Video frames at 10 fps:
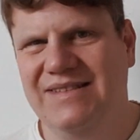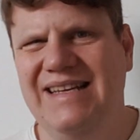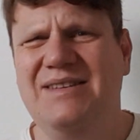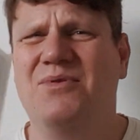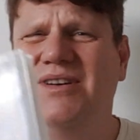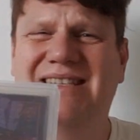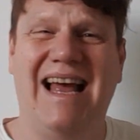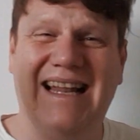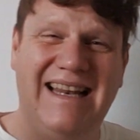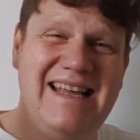These were
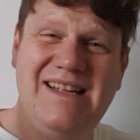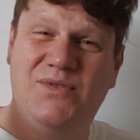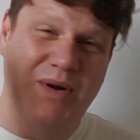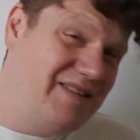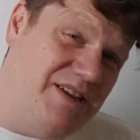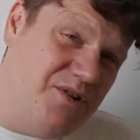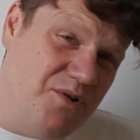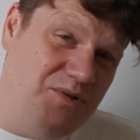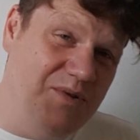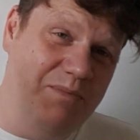sadly
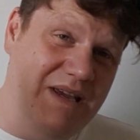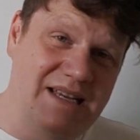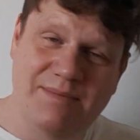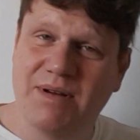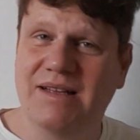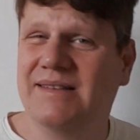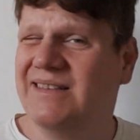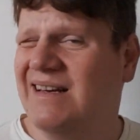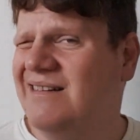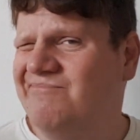€20 a piece, but
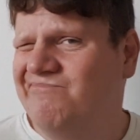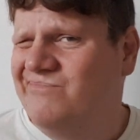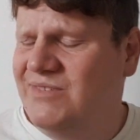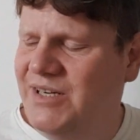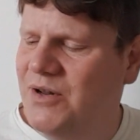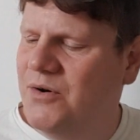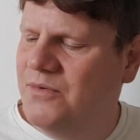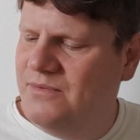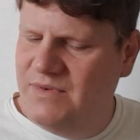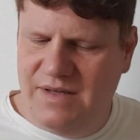you know,
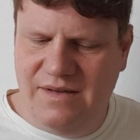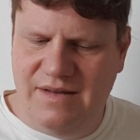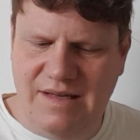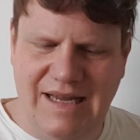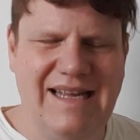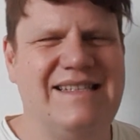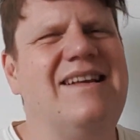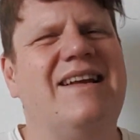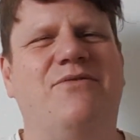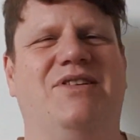it's
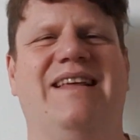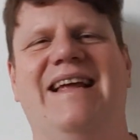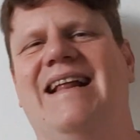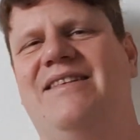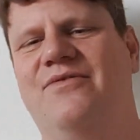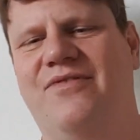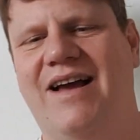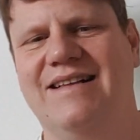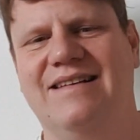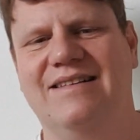not every day that you
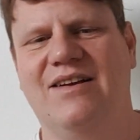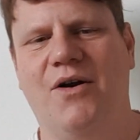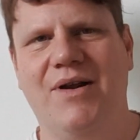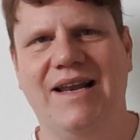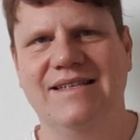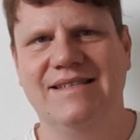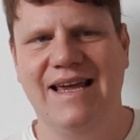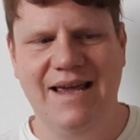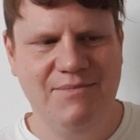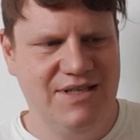find Atari Lynx
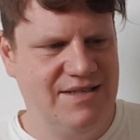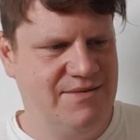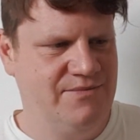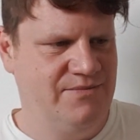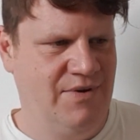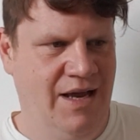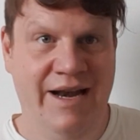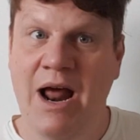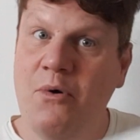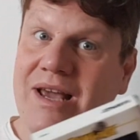games.
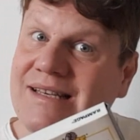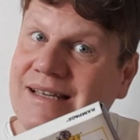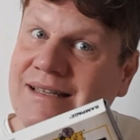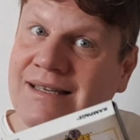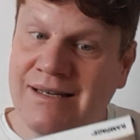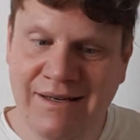Now, is it?